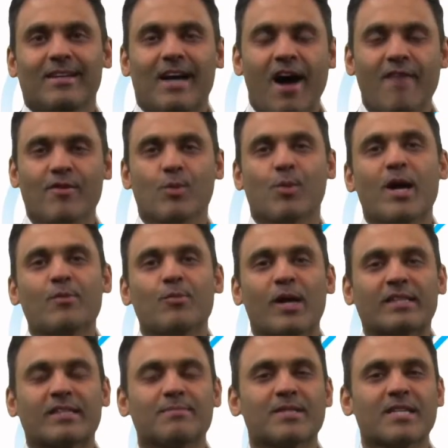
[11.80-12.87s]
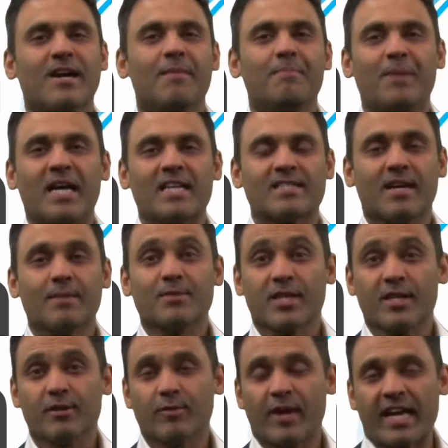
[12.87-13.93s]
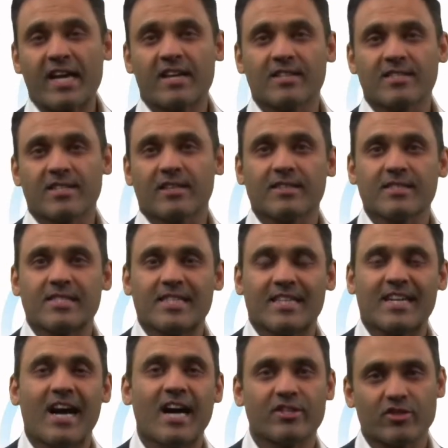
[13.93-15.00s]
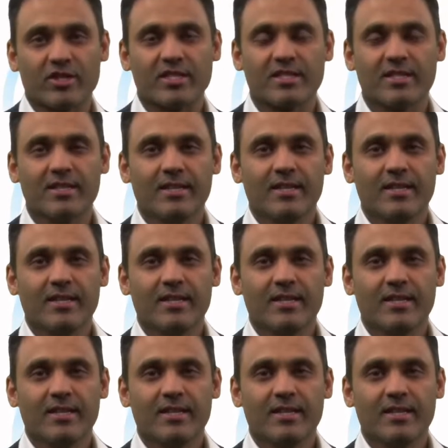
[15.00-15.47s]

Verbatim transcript: Hi everyone, welcome to Hub Bites. I'm Sanil Rege, consultant psychiatrist.